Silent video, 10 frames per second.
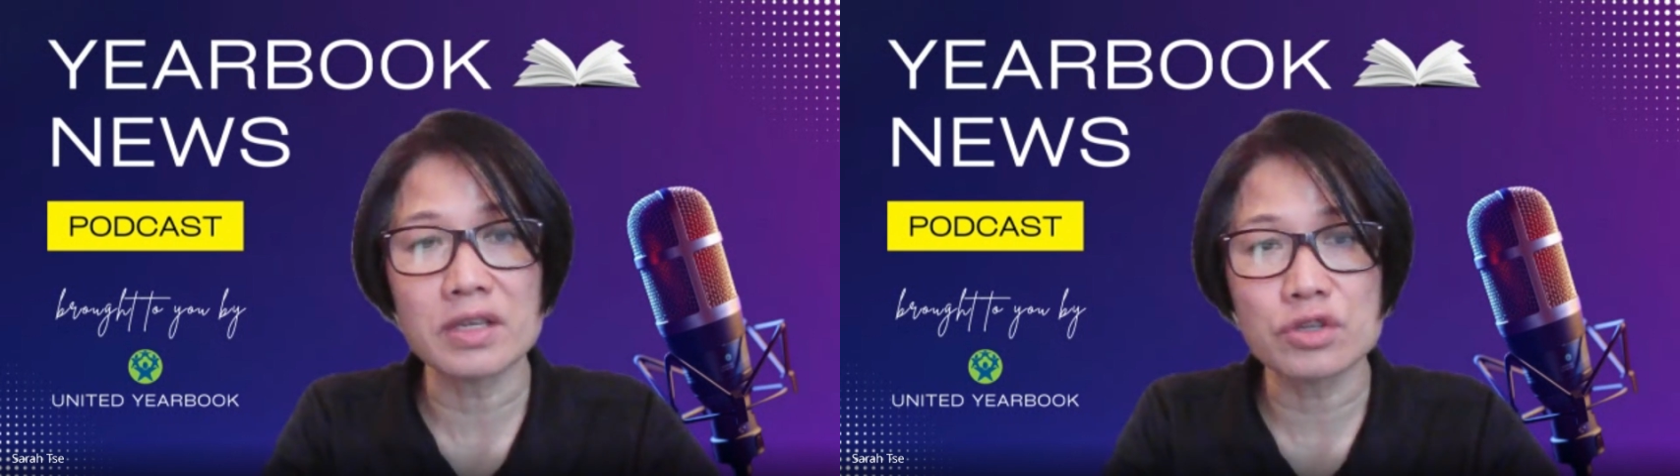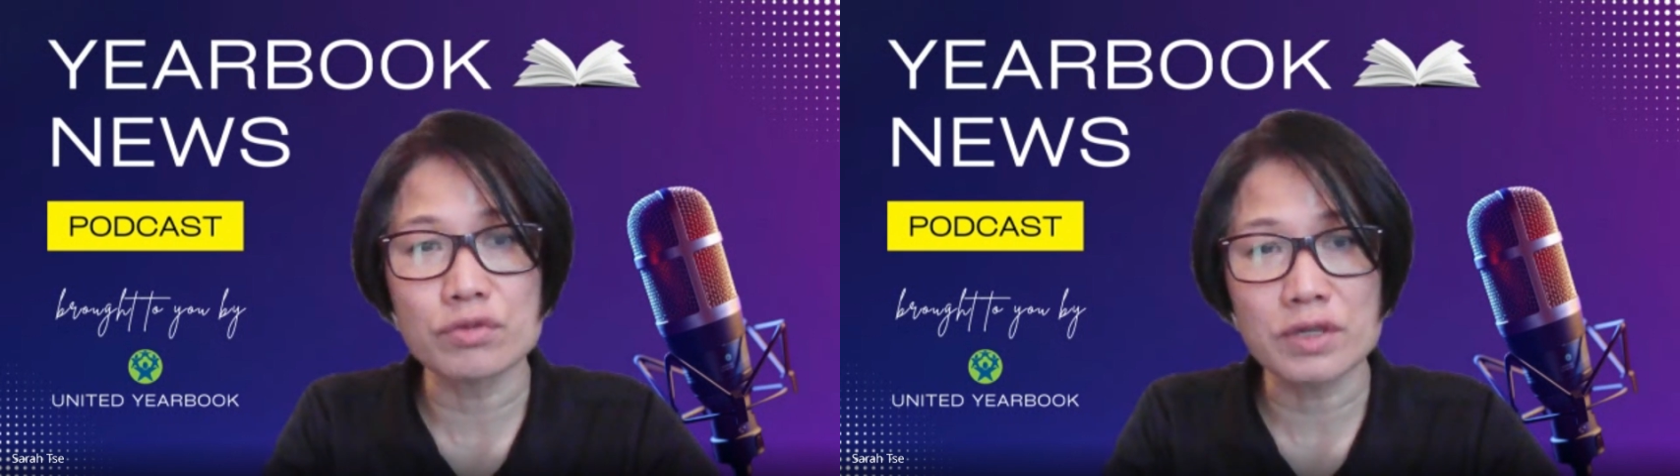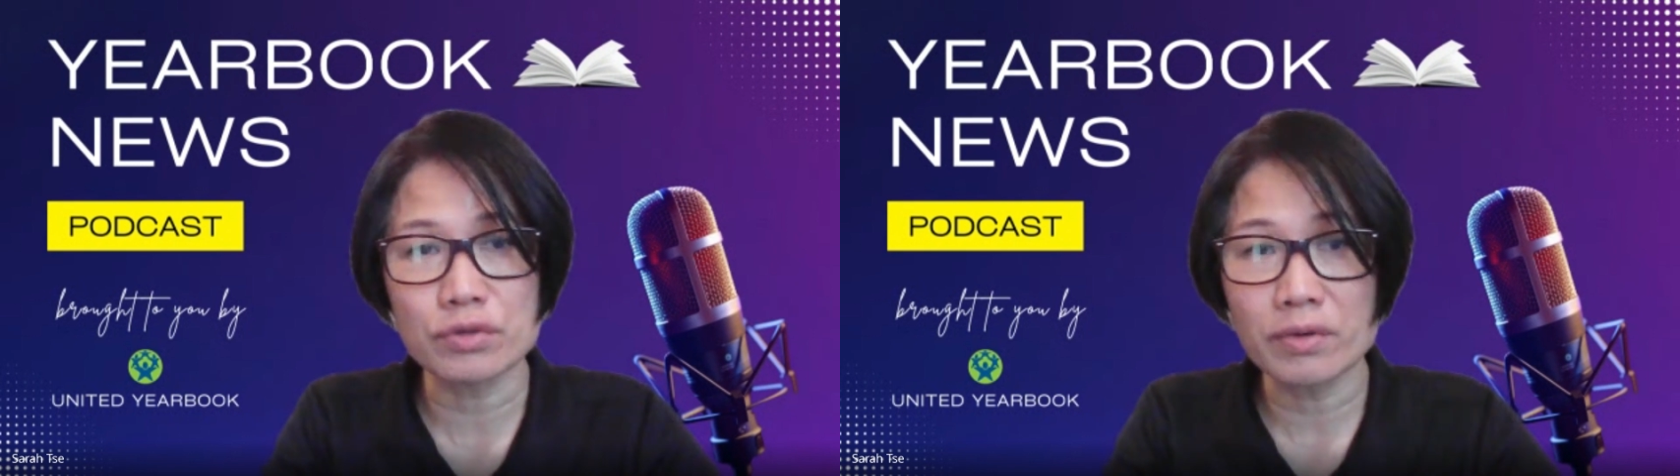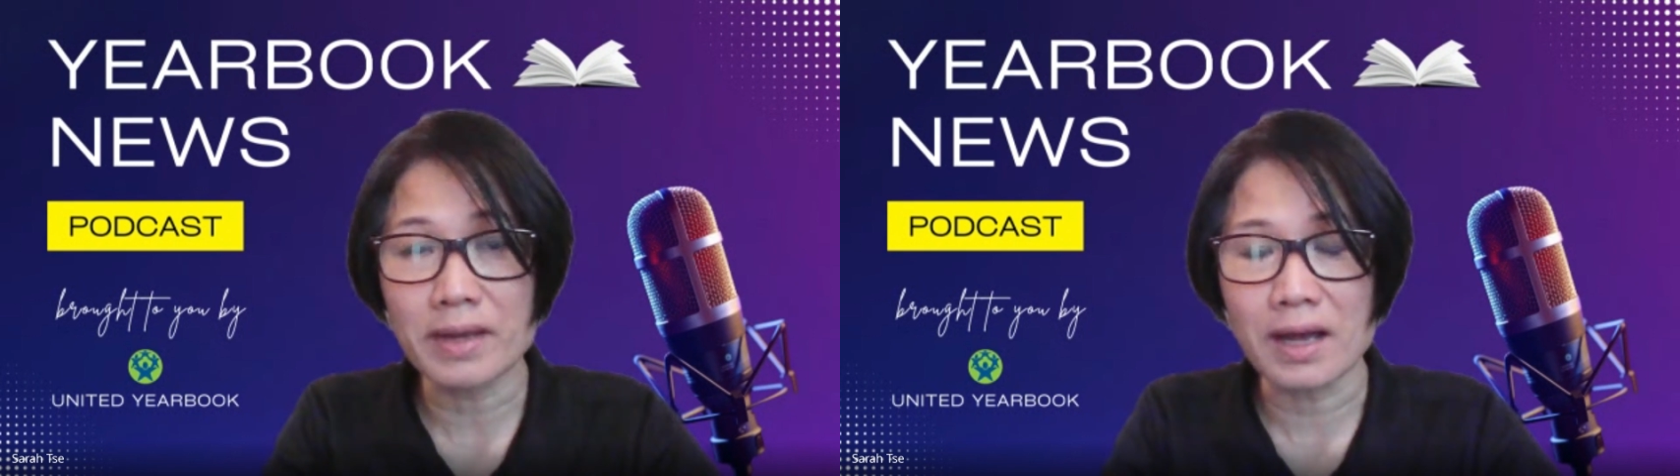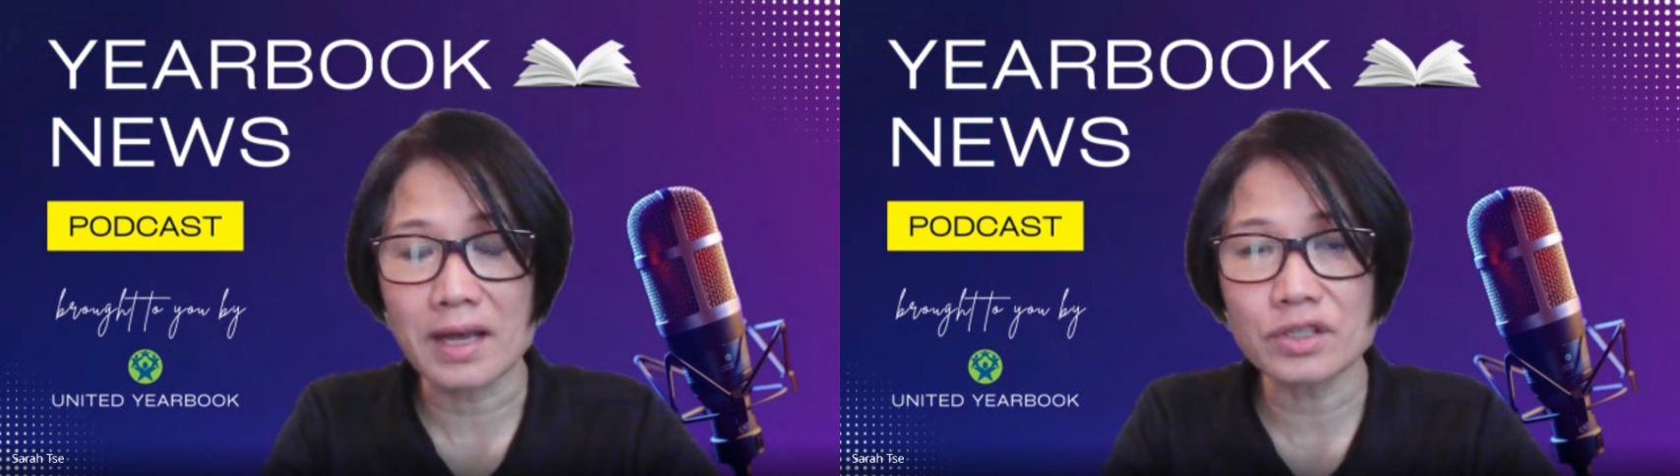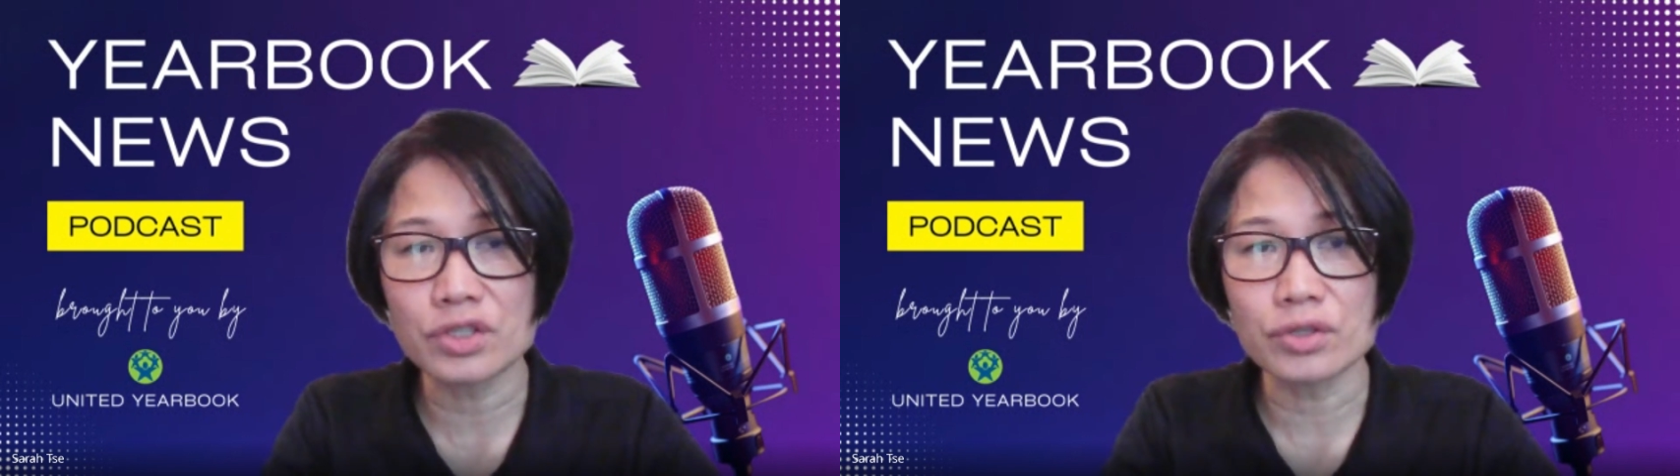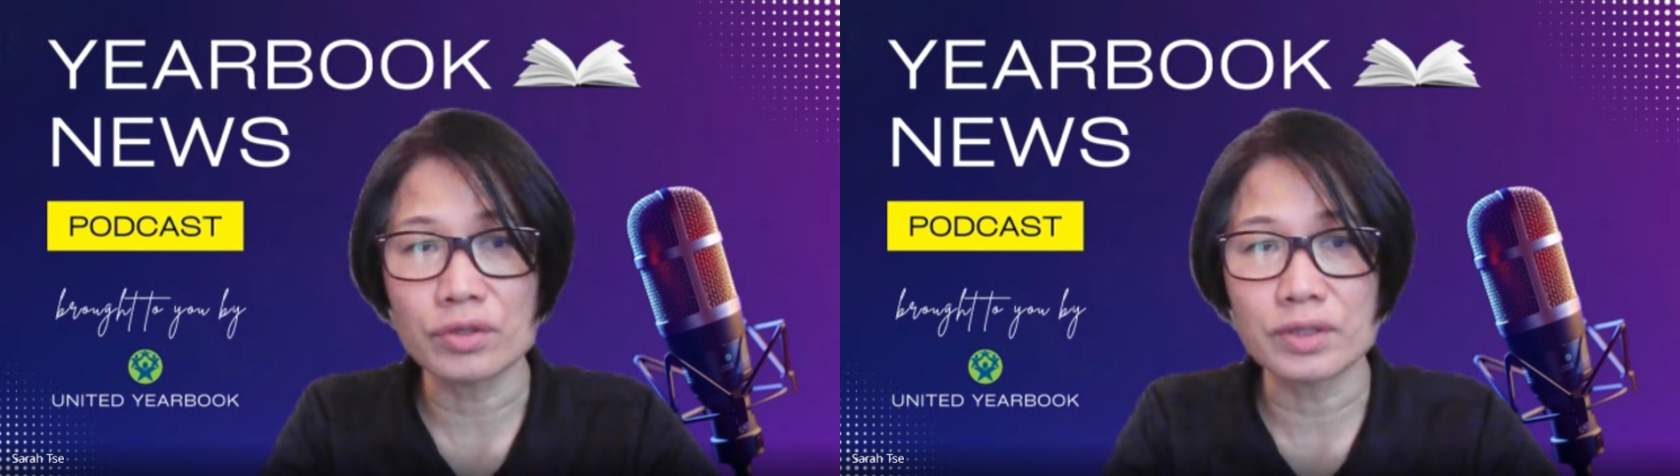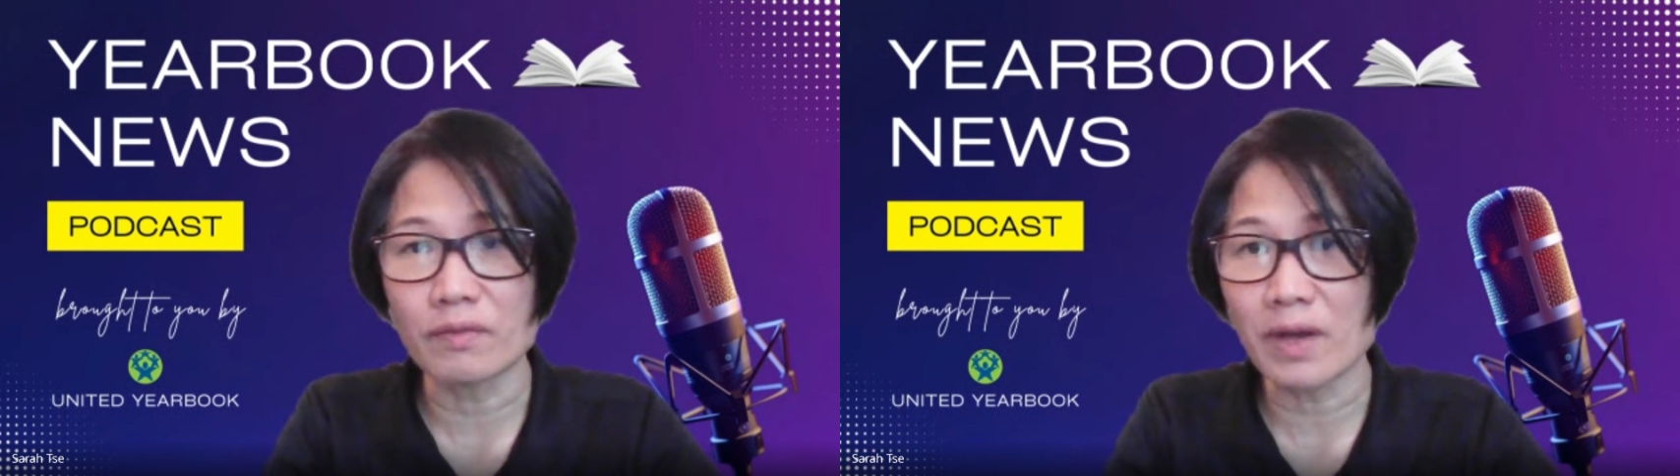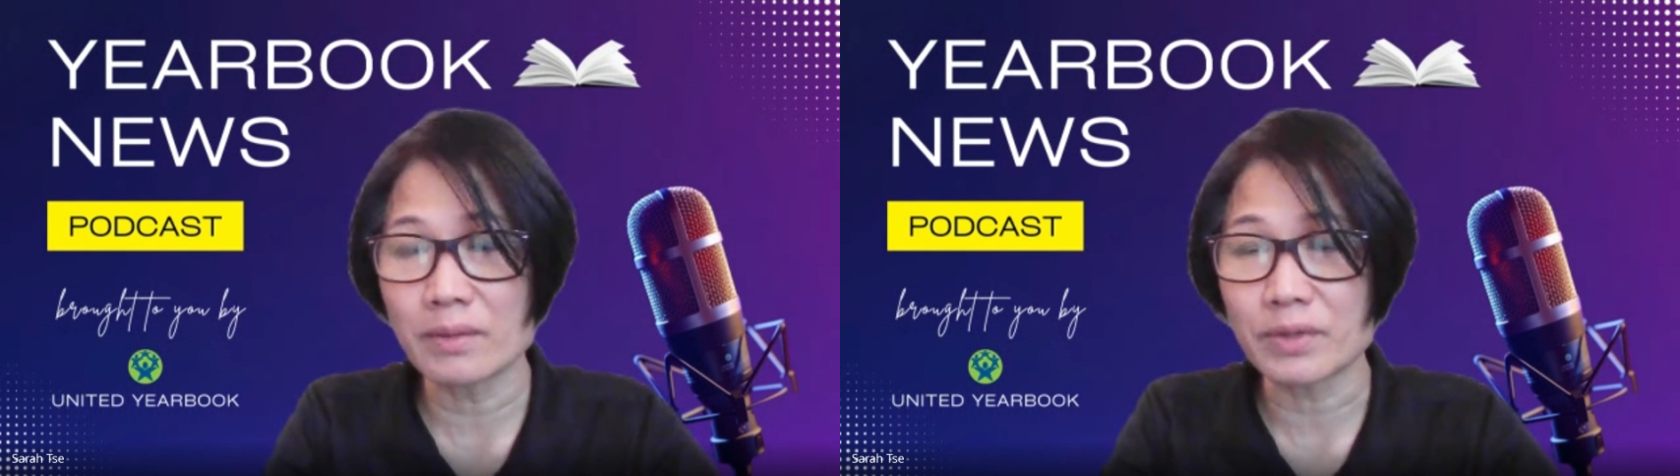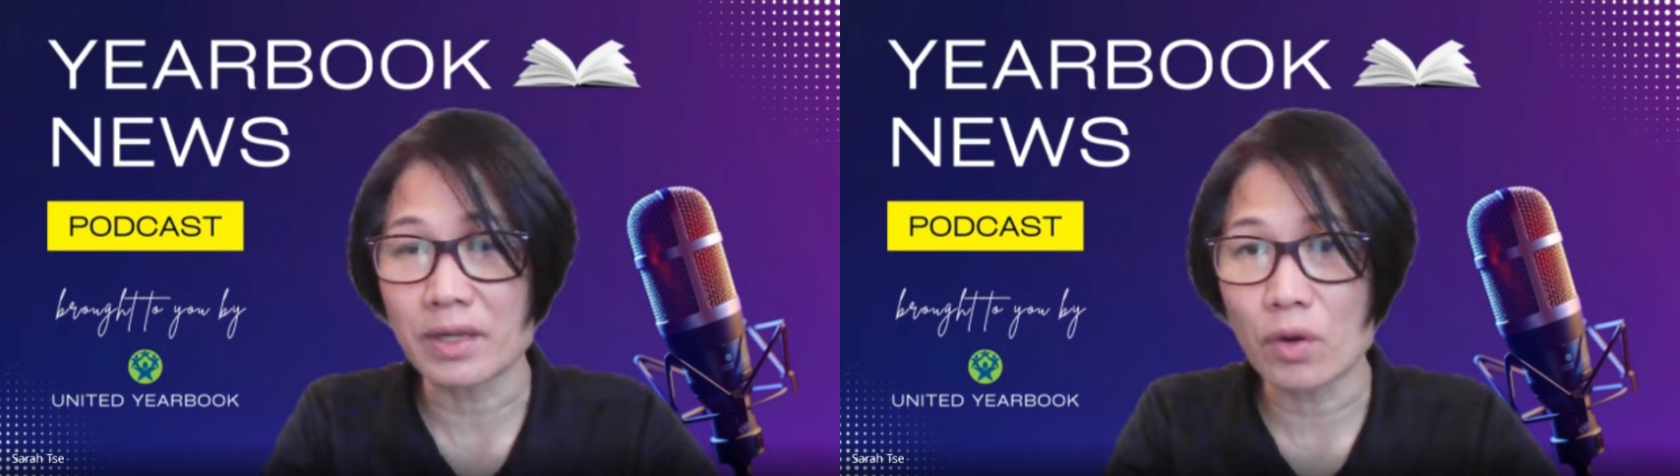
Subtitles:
instructional guide to develop their